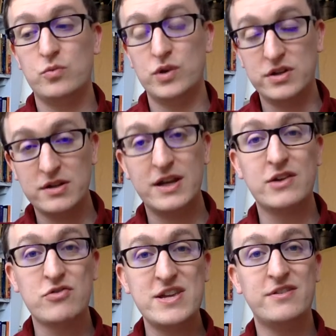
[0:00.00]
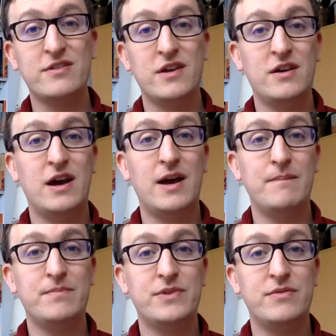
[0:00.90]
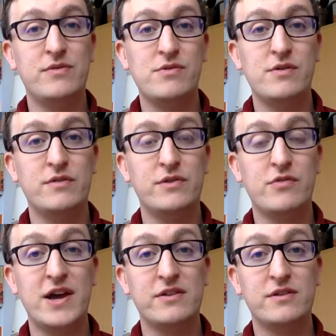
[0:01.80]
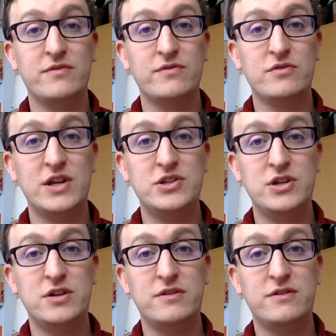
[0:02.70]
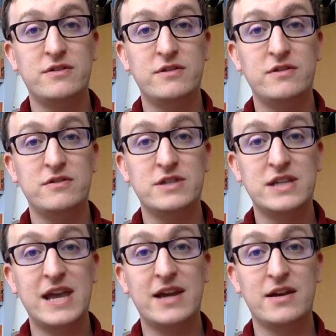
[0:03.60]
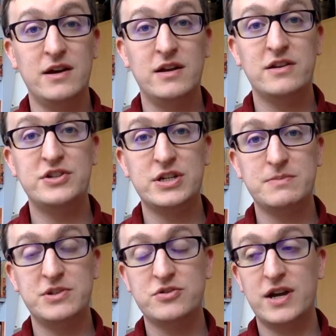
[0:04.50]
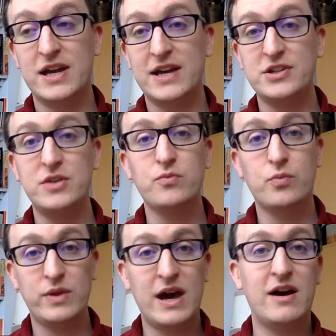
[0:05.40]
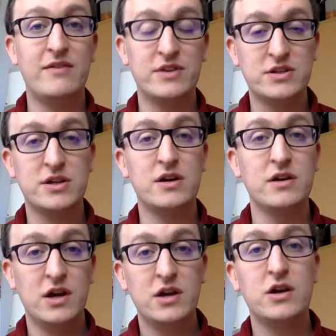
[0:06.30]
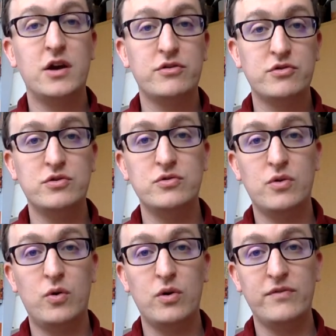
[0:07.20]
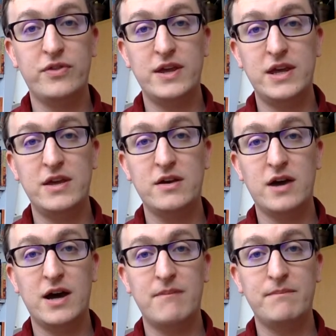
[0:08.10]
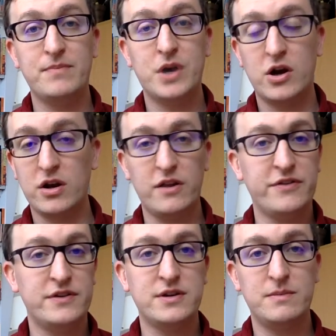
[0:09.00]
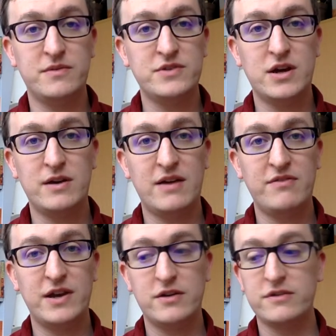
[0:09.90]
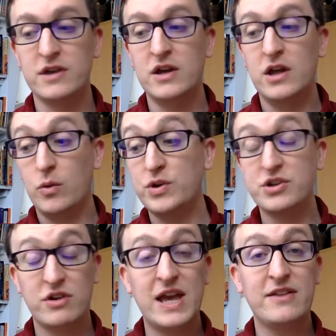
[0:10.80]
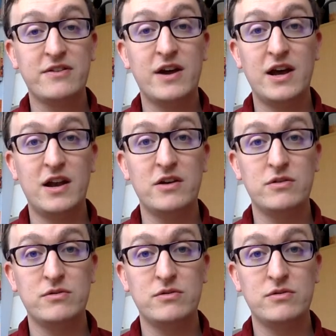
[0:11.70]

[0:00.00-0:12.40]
would increase the rights of trade unions to take legitimate strike action without having to go through all of the hurdles in terms of turnout figures, which are against ILO